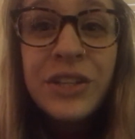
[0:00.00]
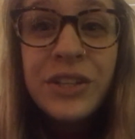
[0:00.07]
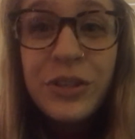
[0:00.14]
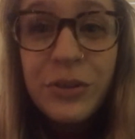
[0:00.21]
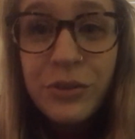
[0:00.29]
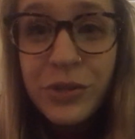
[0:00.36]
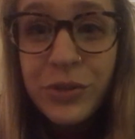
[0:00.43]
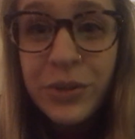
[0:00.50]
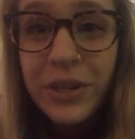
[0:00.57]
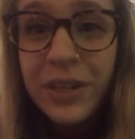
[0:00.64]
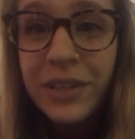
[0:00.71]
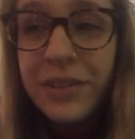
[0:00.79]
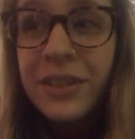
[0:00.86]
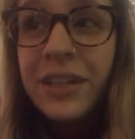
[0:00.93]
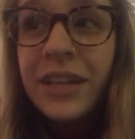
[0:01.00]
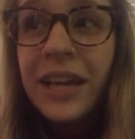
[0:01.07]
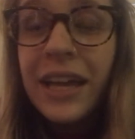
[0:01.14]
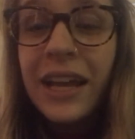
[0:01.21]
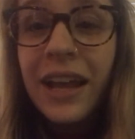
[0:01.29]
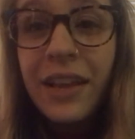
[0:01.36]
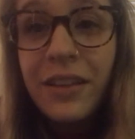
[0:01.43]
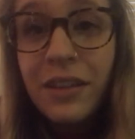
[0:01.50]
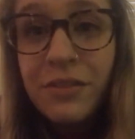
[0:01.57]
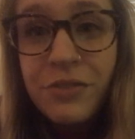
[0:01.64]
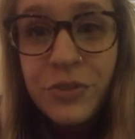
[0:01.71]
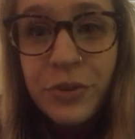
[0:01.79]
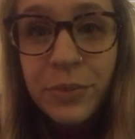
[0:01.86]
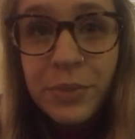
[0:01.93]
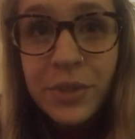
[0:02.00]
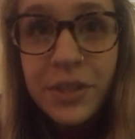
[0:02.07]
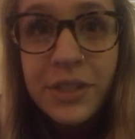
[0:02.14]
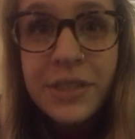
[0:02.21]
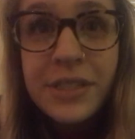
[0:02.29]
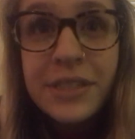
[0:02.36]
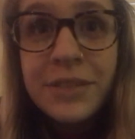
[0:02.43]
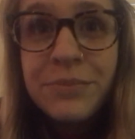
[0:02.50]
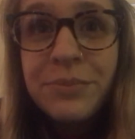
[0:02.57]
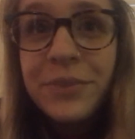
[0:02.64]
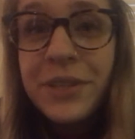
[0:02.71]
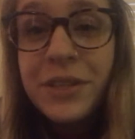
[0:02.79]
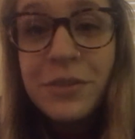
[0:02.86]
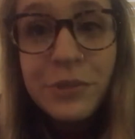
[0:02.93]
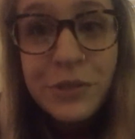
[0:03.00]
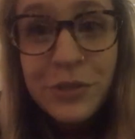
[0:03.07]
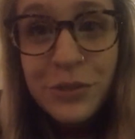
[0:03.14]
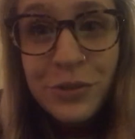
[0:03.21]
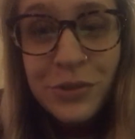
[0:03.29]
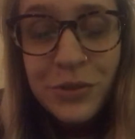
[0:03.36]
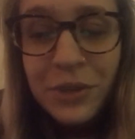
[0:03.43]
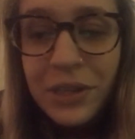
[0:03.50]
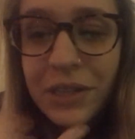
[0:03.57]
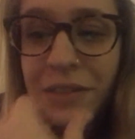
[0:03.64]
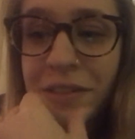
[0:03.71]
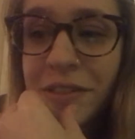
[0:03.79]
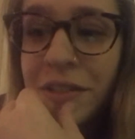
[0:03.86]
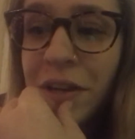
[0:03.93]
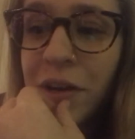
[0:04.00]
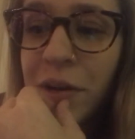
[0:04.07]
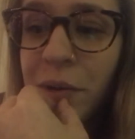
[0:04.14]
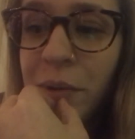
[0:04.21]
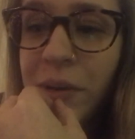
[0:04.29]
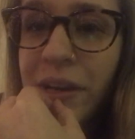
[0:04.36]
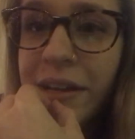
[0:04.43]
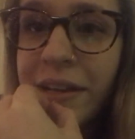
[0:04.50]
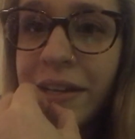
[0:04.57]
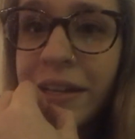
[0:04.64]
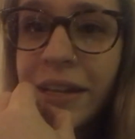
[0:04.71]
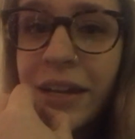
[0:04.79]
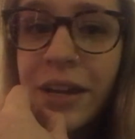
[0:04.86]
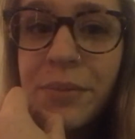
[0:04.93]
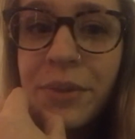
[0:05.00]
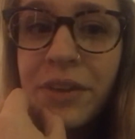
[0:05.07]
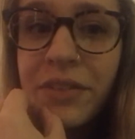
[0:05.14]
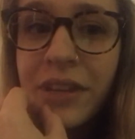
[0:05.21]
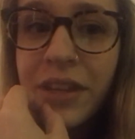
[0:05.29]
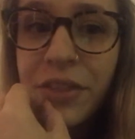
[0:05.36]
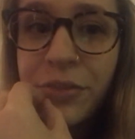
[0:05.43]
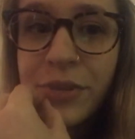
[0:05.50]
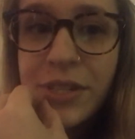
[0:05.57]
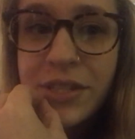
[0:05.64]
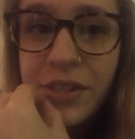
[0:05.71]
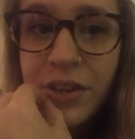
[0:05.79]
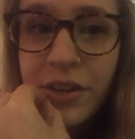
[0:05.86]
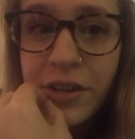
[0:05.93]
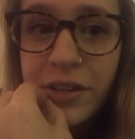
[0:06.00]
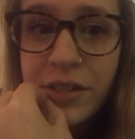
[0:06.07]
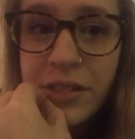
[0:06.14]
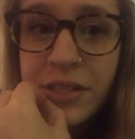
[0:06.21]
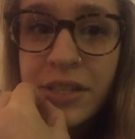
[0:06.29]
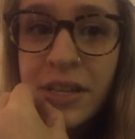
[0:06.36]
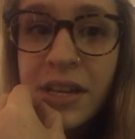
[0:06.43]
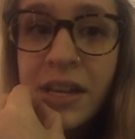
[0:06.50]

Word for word: too short. And I love short books, but this was too short. So I'm giving it three stars.